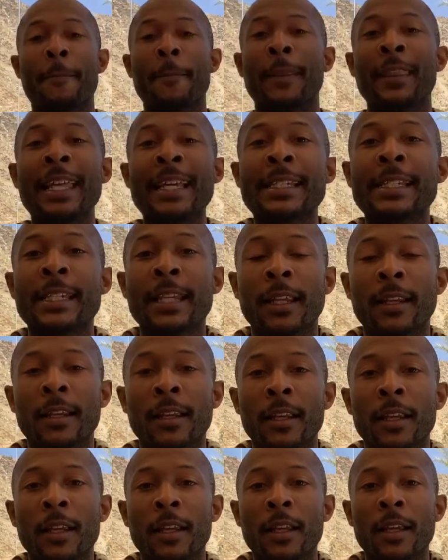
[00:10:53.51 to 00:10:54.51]
Listen,
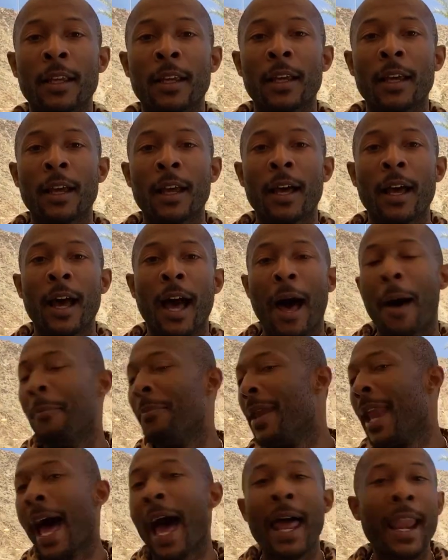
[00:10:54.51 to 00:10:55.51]
I'm
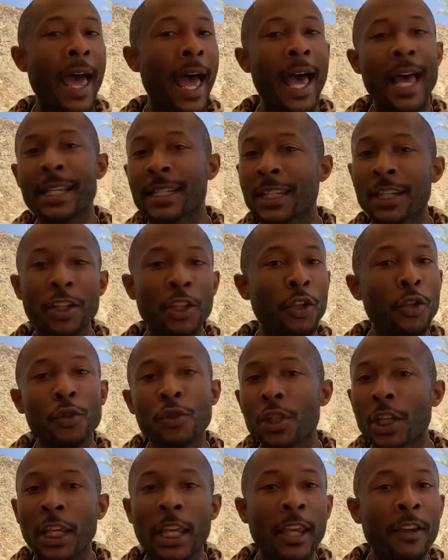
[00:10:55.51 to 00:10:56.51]
not asking you
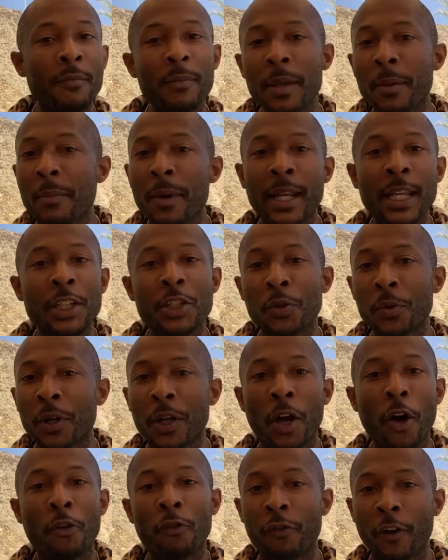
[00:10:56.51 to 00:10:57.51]
to give me money to a
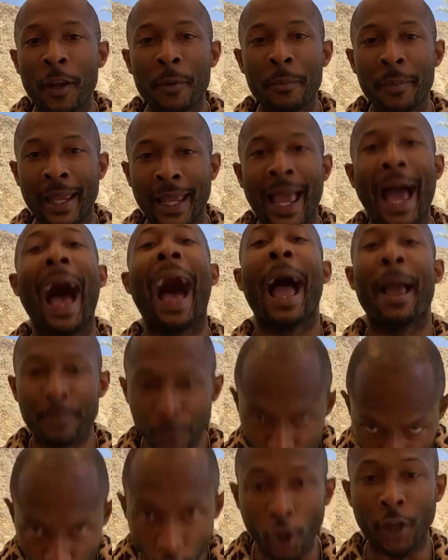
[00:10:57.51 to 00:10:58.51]
GoFundMe.
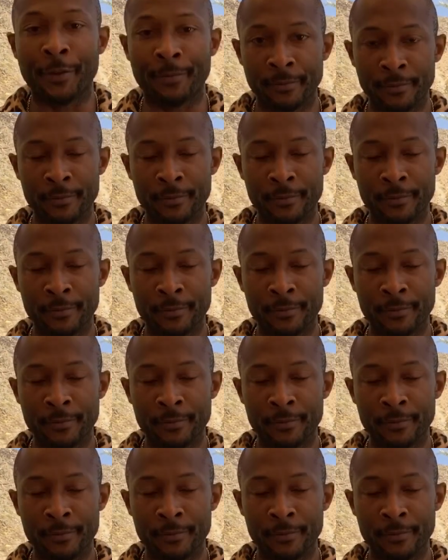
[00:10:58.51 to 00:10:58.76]
I'm good.